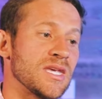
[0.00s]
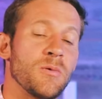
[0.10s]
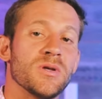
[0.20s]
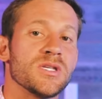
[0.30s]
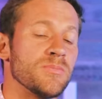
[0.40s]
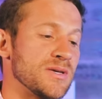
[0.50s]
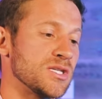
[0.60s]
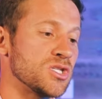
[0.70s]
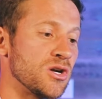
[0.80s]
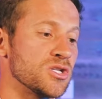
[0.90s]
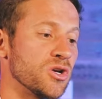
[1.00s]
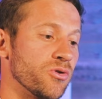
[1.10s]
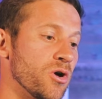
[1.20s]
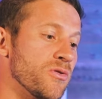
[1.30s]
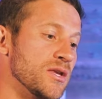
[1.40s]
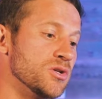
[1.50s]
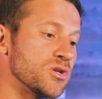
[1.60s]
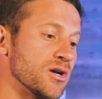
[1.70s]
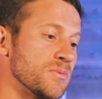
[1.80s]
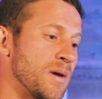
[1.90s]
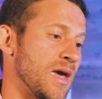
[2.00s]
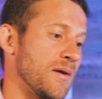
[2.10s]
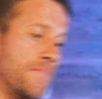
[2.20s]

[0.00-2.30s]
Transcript: And once a business starts to grow, then you start to pay.